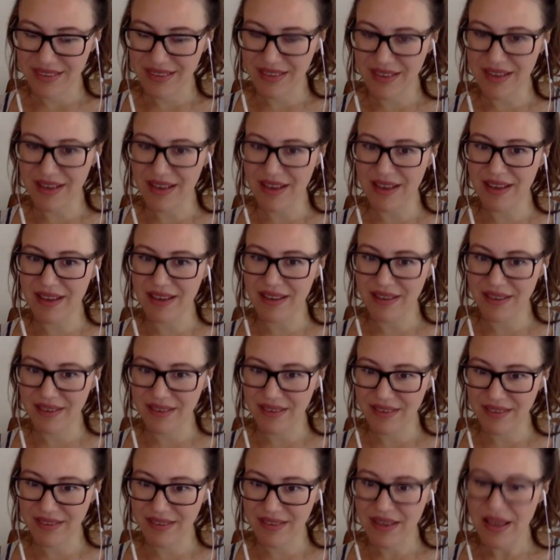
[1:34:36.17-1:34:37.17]
Yeah.
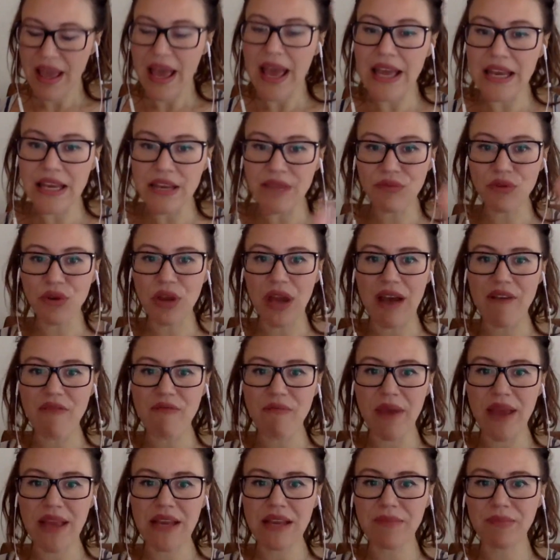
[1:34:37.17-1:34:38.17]
And if you have
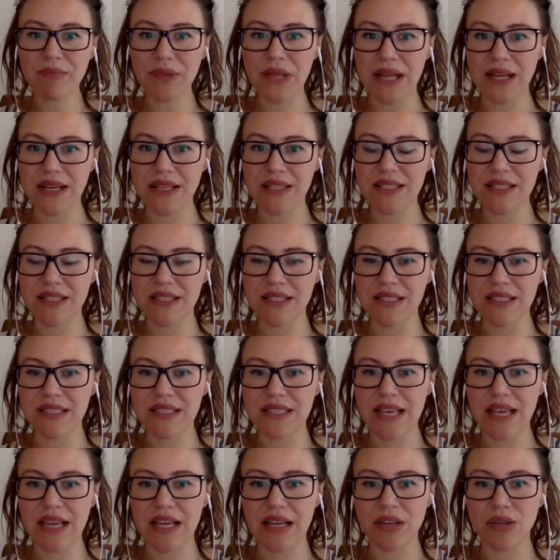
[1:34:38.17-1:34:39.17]
many planets in the
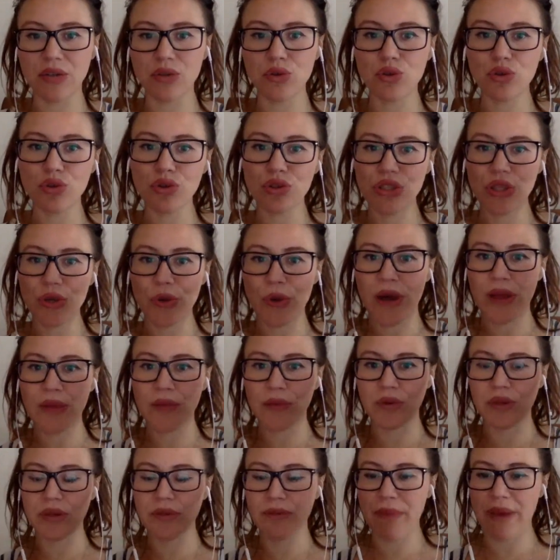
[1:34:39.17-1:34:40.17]
second, you choose the one
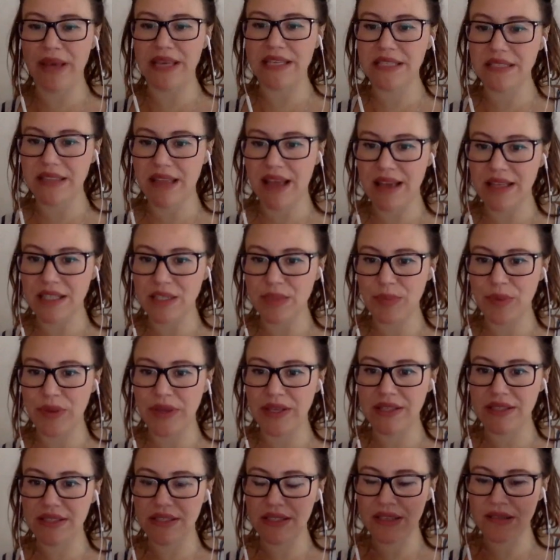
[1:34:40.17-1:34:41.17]
with best
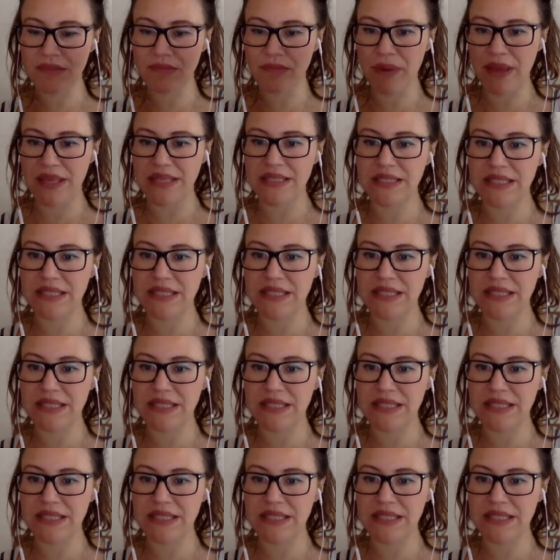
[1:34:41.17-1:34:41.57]
aspects in best